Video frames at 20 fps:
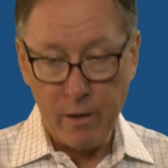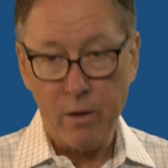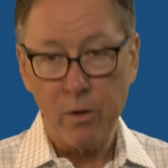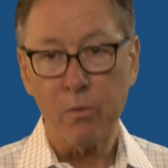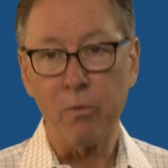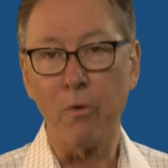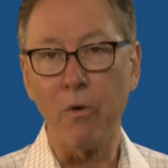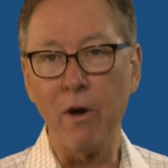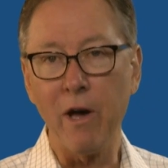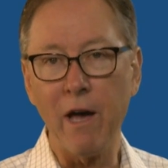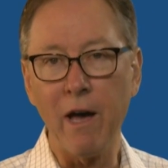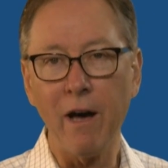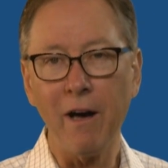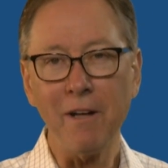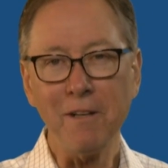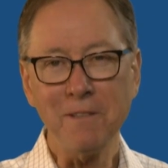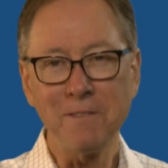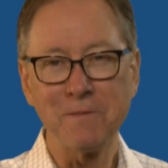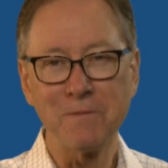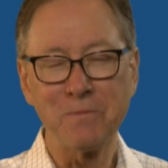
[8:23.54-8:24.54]

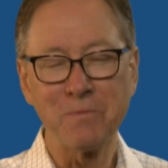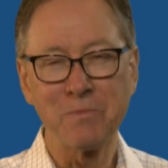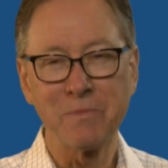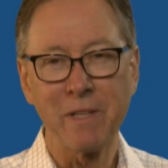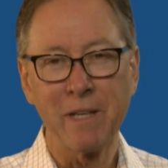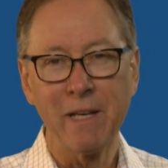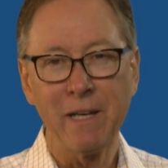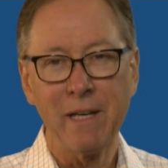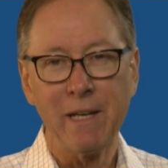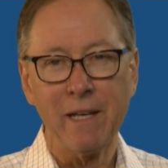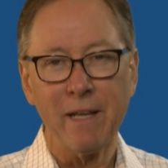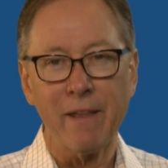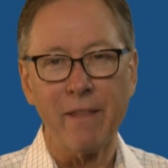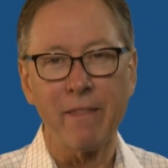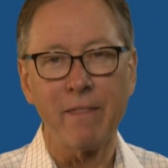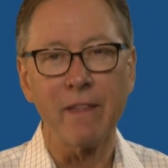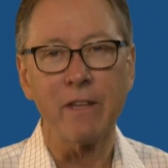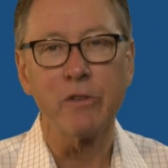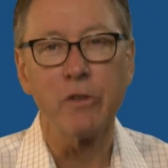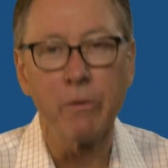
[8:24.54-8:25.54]
Well,
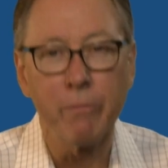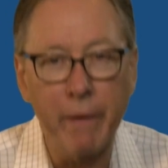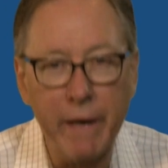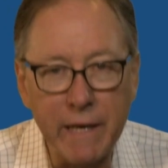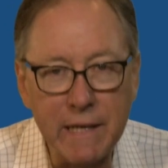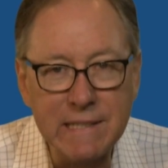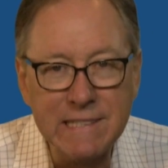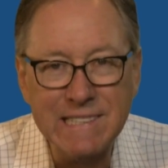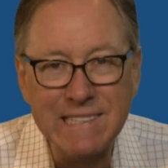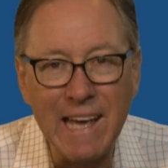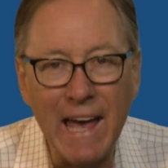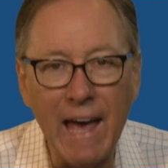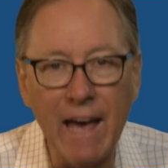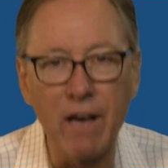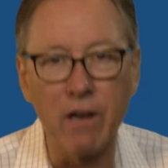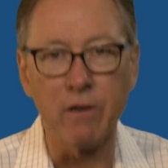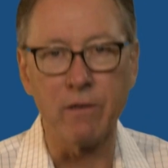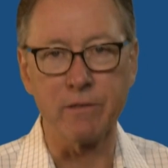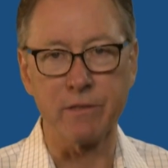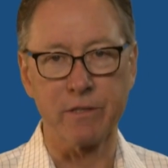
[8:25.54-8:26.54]
then you make
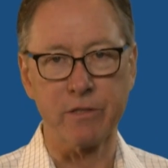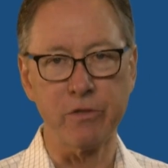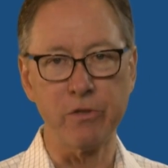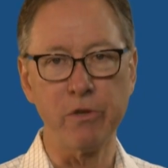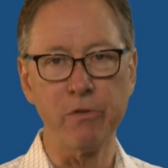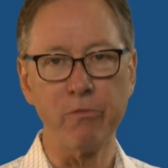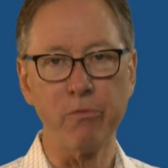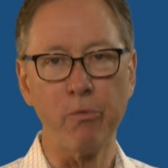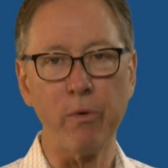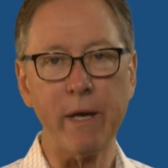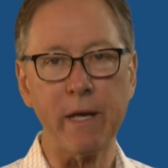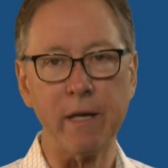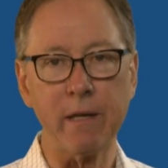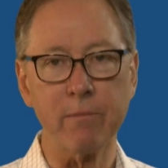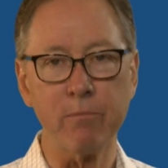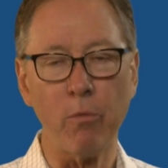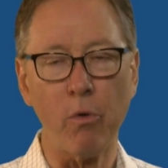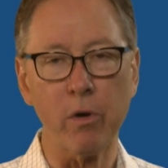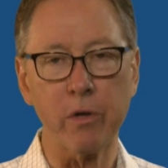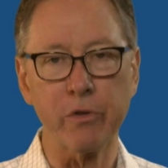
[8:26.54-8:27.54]
sales. You
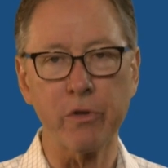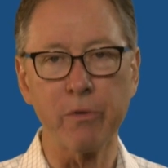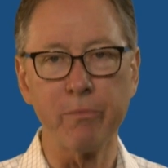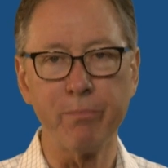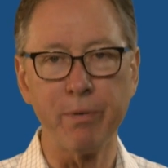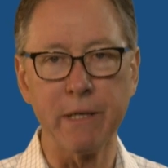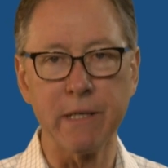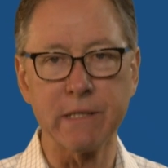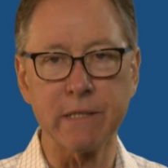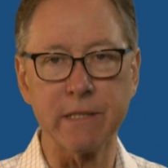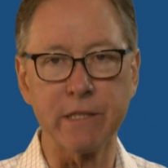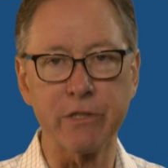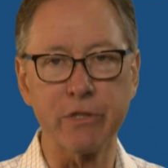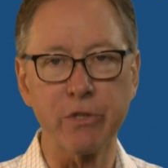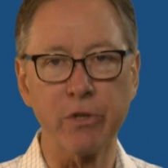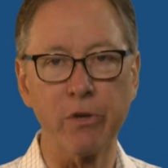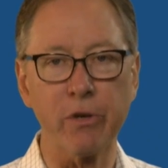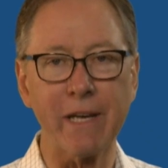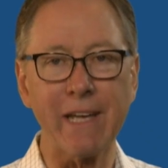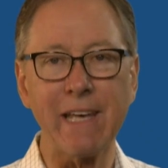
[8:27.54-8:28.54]
win more new business.
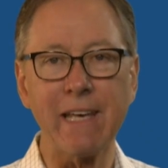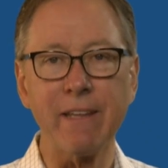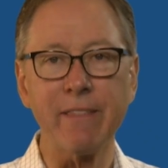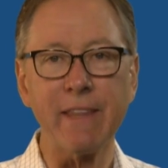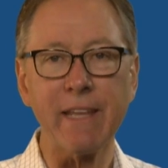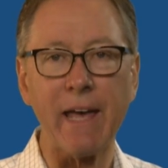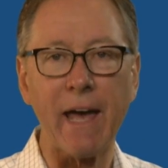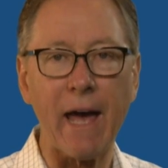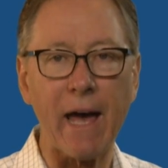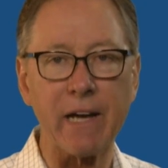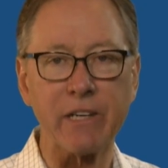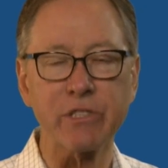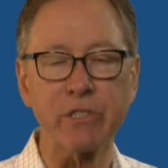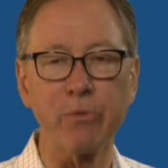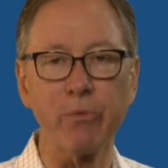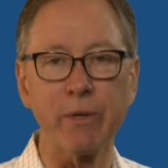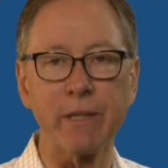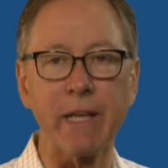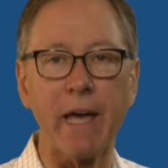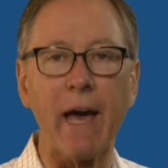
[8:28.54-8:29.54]
You're in the
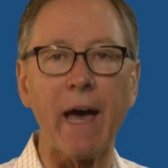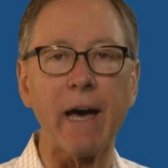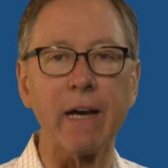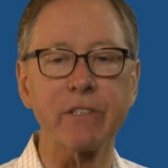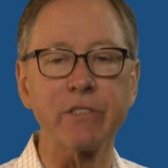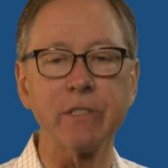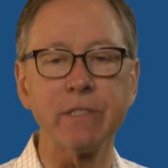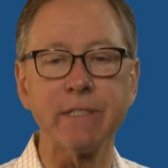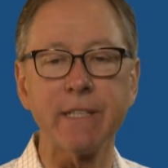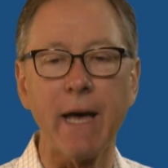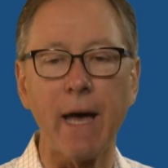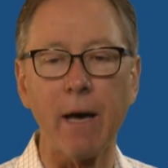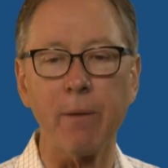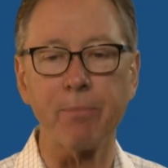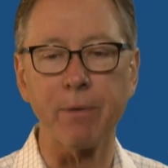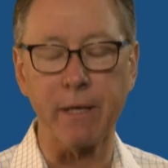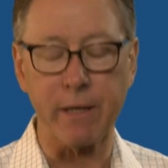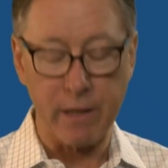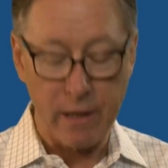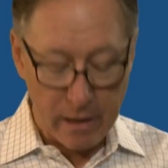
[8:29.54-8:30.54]
action when the action's
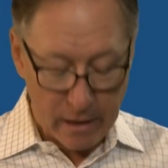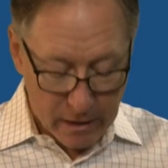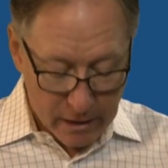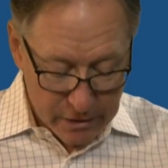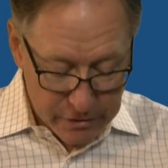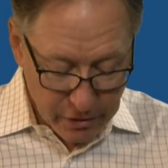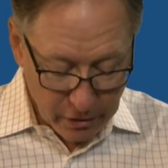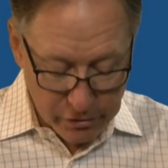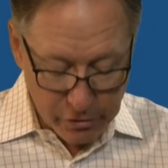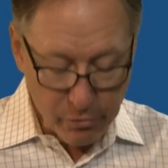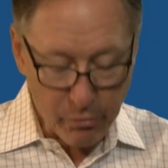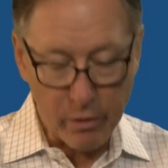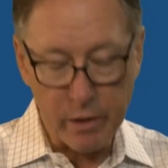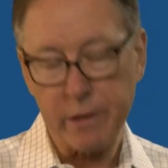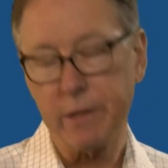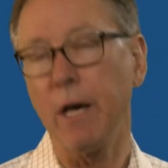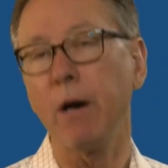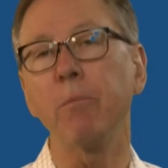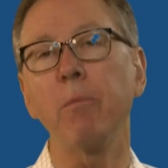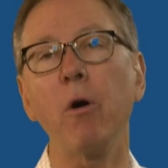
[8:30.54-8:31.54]
happening. So you want to
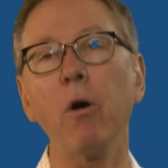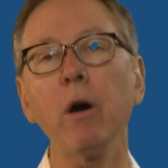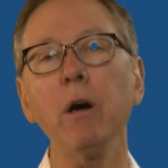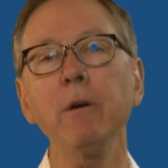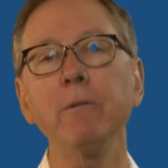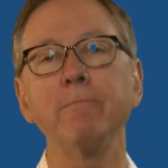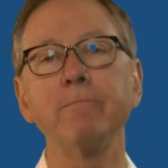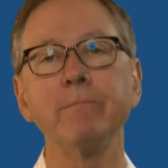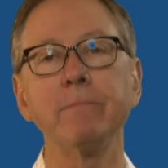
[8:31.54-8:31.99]
know more?